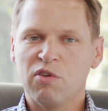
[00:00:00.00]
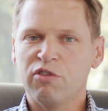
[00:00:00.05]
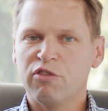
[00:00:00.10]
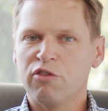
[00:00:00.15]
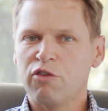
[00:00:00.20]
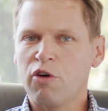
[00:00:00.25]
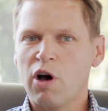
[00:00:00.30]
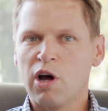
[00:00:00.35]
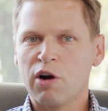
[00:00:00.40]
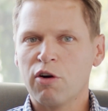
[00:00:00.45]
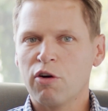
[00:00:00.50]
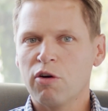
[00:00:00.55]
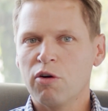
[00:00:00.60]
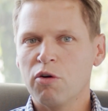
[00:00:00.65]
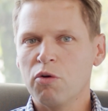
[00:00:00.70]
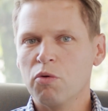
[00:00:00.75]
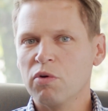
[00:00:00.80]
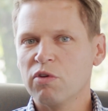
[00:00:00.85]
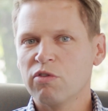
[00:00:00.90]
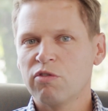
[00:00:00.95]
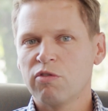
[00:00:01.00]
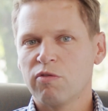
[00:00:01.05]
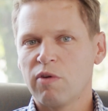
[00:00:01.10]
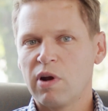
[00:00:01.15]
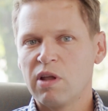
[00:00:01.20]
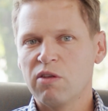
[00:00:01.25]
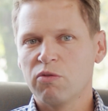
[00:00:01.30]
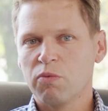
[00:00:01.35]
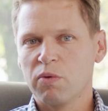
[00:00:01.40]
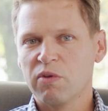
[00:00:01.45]
his daughter, who was
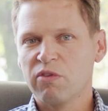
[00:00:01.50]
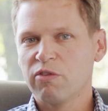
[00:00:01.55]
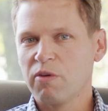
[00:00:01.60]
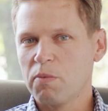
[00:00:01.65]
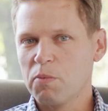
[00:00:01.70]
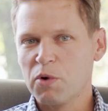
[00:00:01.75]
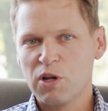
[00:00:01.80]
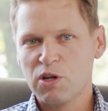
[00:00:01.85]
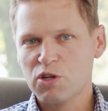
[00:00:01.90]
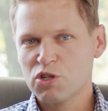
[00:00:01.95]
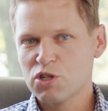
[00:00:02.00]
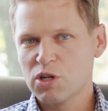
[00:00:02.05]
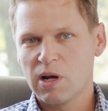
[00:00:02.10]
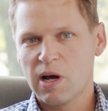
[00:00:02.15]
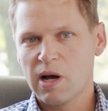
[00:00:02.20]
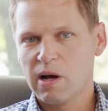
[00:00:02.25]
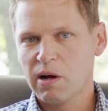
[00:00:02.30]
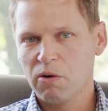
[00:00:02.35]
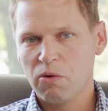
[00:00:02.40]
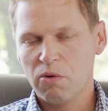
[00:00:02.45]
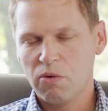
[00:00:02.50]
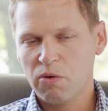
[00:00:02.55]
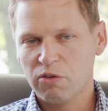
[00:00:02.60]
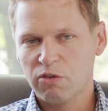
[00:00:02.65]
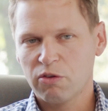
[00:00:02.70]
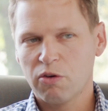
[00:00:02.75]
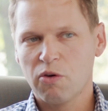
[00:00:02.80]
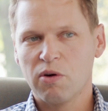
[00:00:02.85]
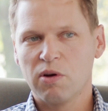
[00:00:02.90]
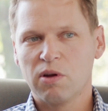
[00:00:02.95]
friends with somebody in Chicago who
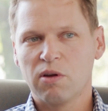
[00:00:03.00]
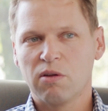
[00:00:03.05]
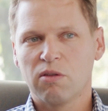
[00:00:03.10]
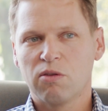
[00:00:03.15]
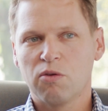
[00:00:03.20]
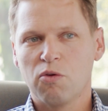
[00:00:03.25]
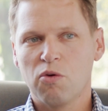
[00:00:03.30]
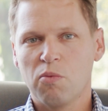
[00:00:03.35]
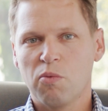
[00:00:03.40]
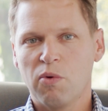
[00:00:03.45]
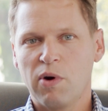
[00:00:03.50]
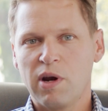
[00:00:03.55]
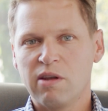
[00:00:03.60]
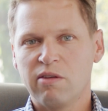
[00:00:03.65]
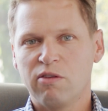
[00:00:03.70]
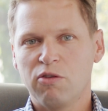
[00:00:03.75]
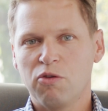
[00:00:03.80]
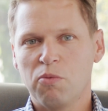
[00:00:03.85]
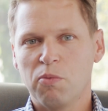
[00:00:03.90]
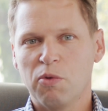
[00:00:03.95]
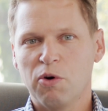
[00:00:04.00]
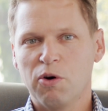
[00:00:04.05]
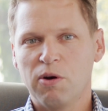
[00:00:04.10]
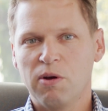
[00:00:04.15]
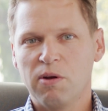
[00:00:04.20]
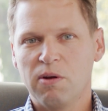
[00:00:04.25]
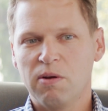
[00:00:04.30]
was going through a brain tumor,